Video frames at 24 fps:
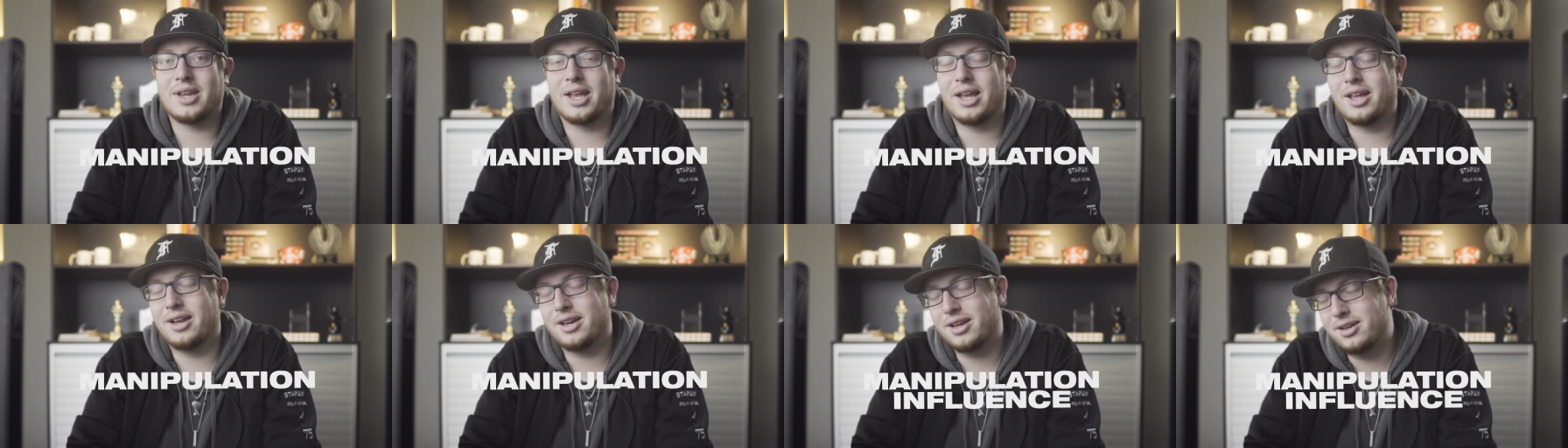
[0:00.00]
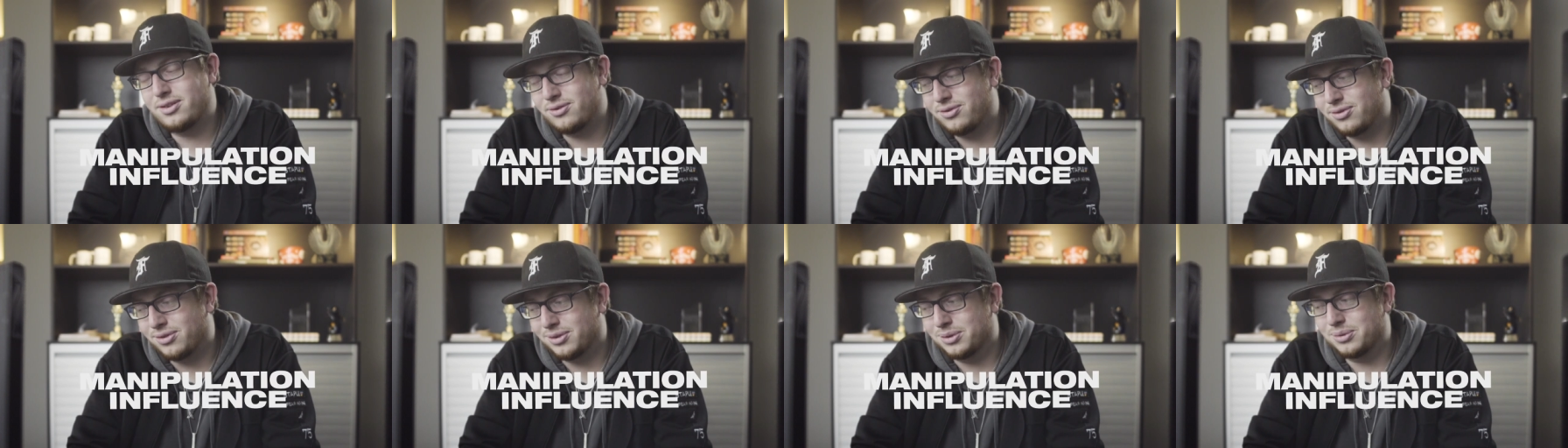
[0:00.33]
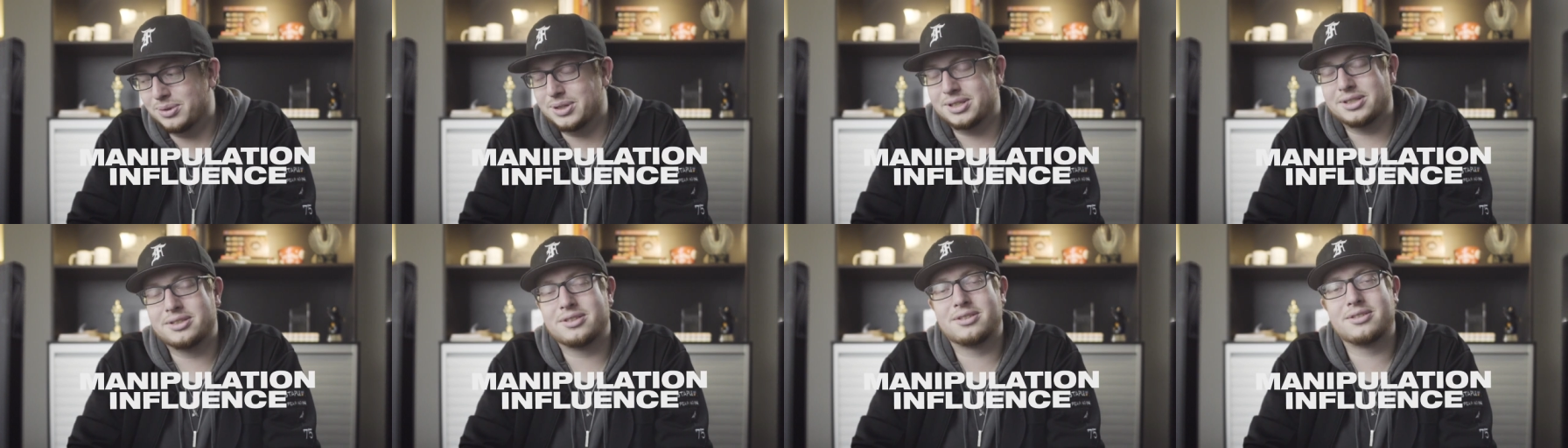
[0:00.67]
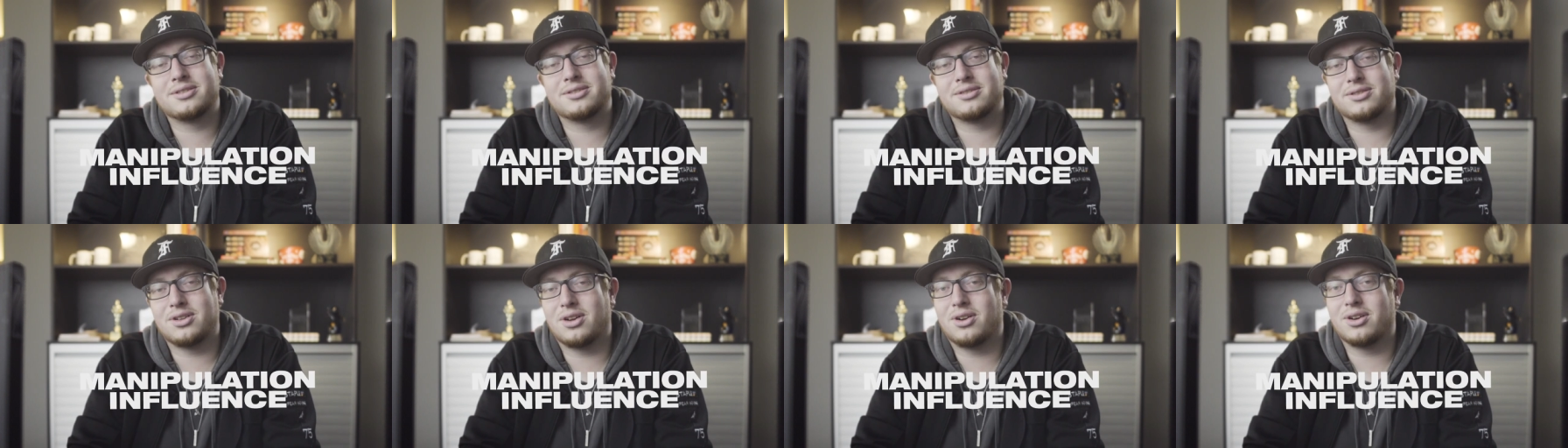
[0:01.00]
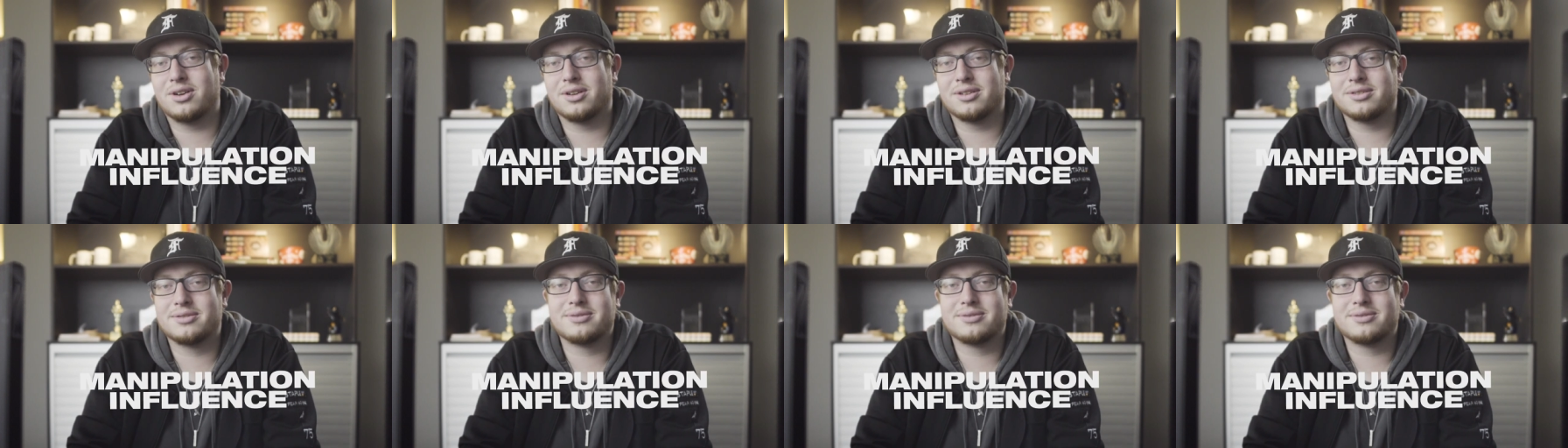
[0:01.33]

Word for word: and influence are